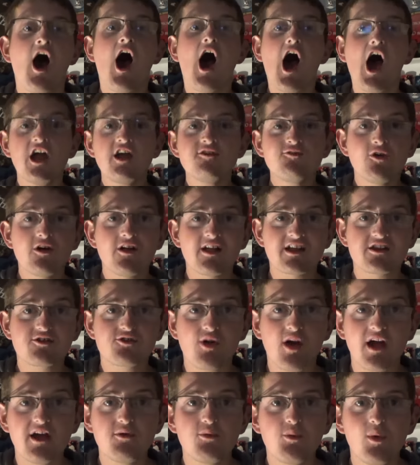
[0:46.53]
Hope you've all had a
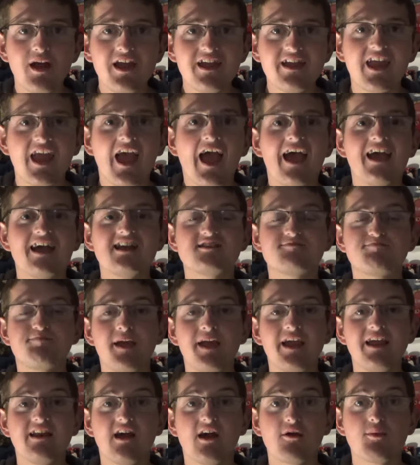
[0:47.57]
great week. It's
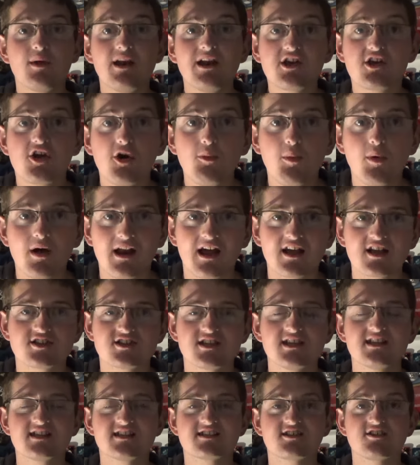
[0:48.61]
been a really good one,
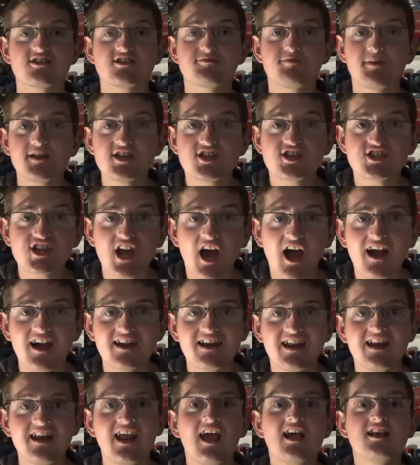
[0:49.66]
actually. The sun's been
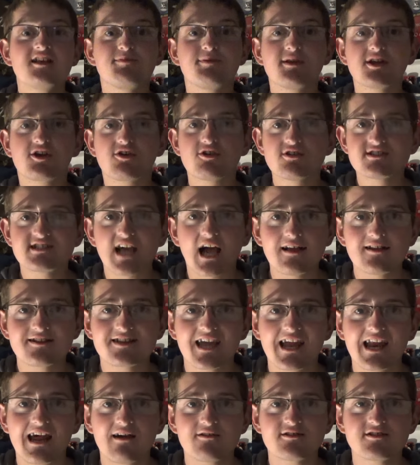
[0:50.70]
shining. It's been a good time to
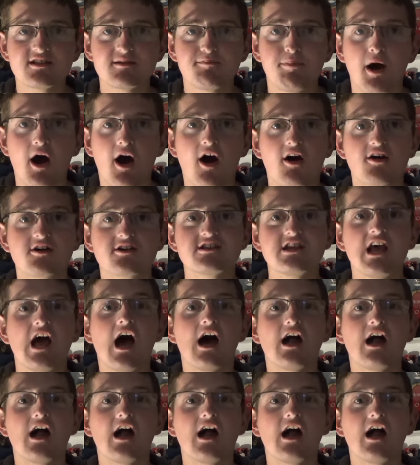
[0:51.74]
get out to the parks.